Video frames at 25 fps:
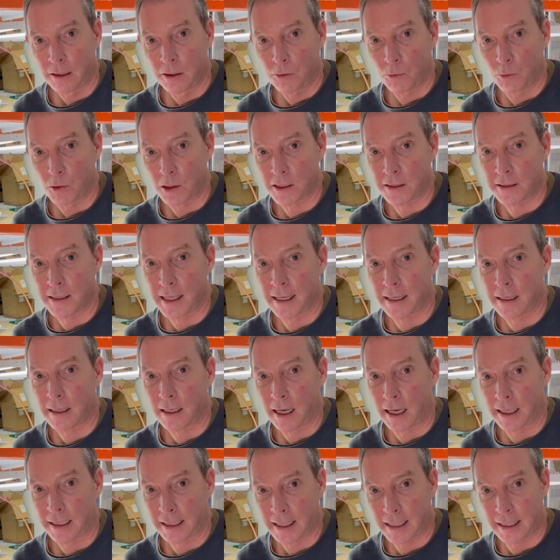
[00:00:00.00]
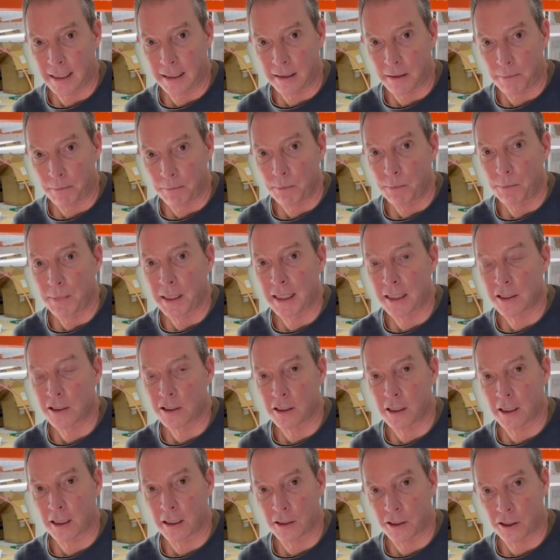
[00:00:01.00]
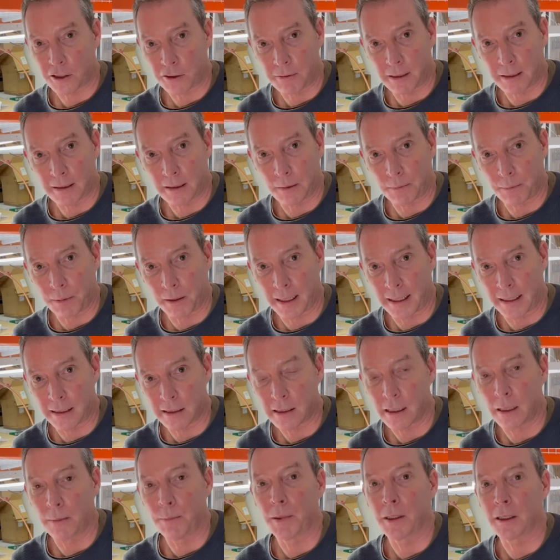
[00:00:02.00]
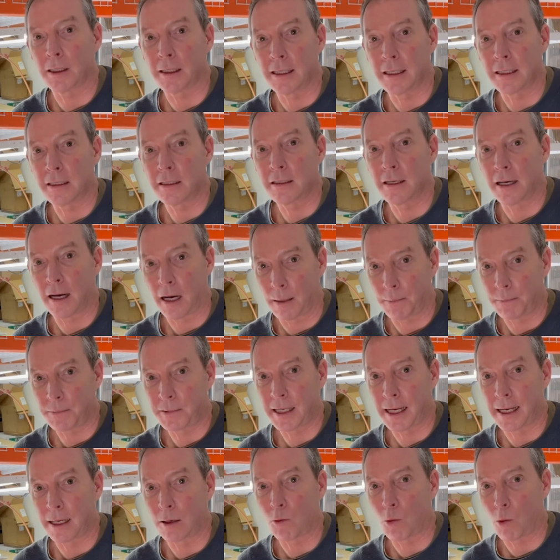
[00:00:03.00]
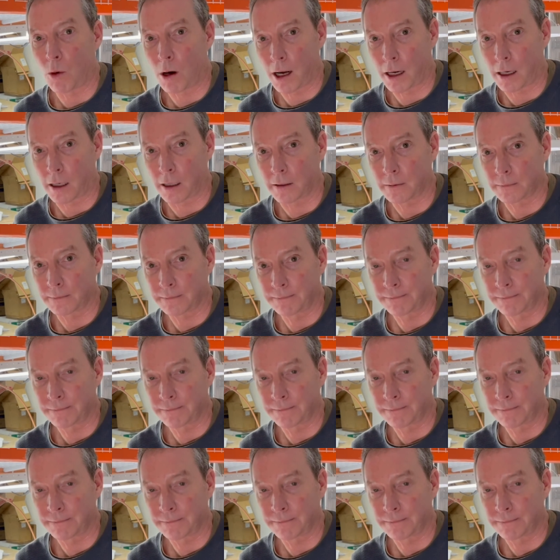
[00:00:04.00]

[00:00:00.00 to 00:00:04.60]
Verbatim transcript: which then again begins to constrict the plant's ability to uptake water